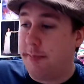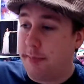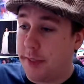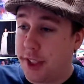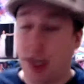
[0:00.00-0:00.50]

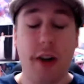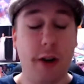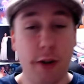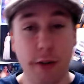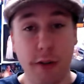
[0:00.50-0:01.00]

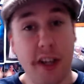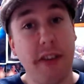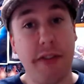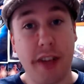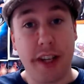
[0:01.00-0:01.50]
So,
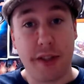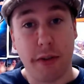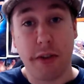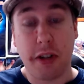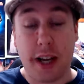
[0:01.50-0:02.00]
if they
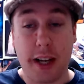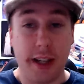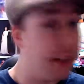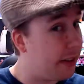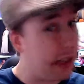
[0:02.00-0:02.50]
do
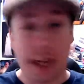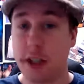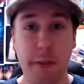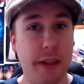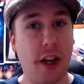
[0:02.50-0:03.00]
that, that
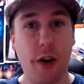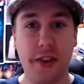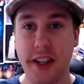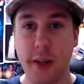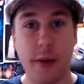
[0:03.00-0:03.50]
could be the whole
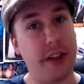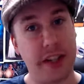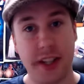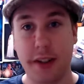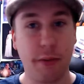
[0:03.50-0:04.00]
thing, where the
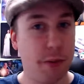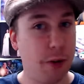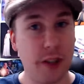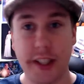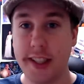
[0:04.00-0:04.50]
Sith are
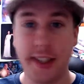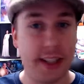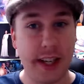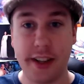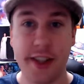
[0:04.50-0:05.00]
ruling
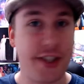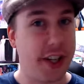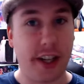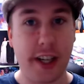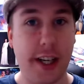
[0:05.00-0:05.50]
and then the
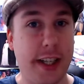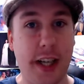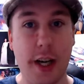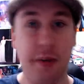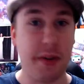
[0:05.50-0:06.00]
Jedi
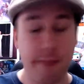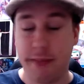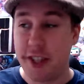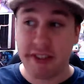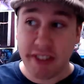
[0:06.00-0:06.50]
come and
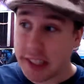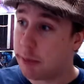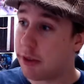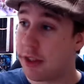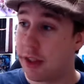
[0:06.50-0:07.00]
defeat them
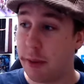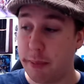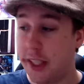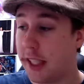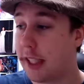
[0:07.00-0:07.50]
or
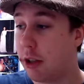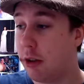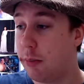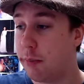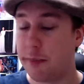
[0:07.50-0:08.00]
something. It
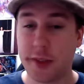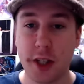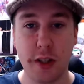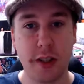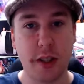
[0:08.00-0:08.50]
could,
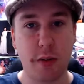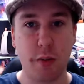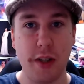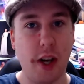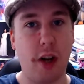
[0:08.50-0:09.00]
because
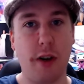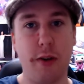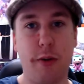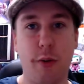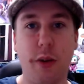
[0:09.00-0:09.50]
we
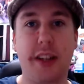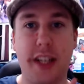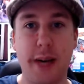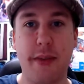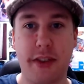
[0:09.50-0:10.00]
know with the
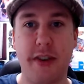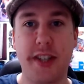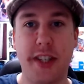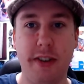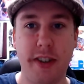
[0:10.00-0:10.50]
Game of
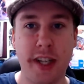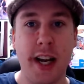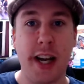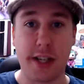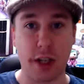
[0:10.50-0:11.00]
Thrones series,
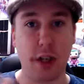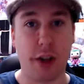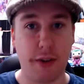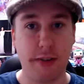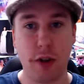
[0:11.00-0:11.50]
it's a
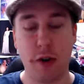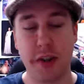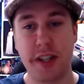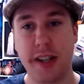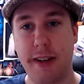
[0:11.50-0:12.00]
lot of lore
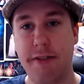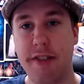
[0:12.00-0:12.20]
stuff.